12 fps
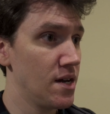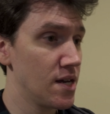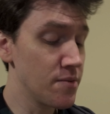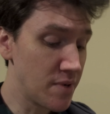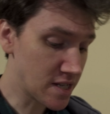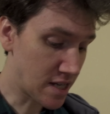
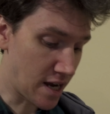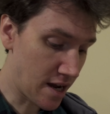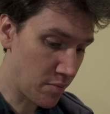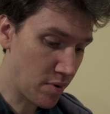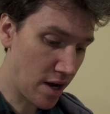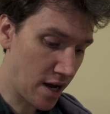In the
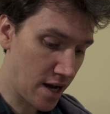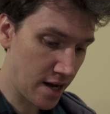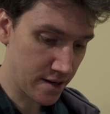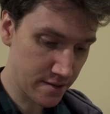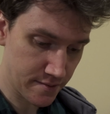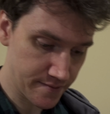meantime,
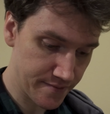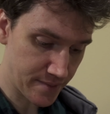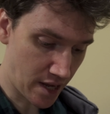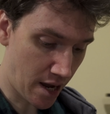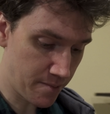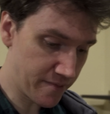uh,
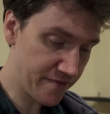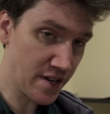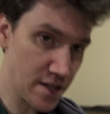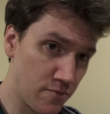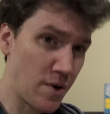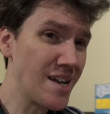I'm
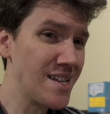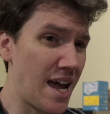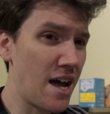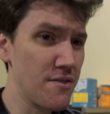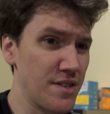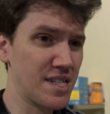feeling right
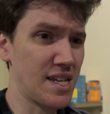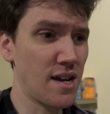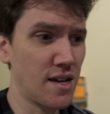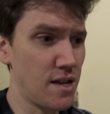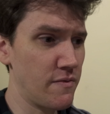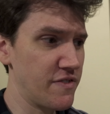now. The
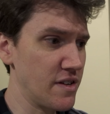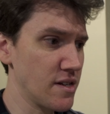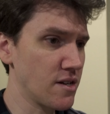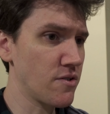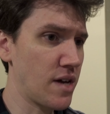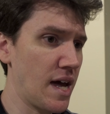second I'm
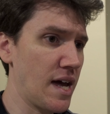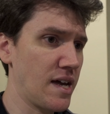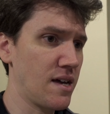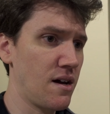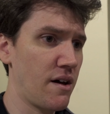feeling okay.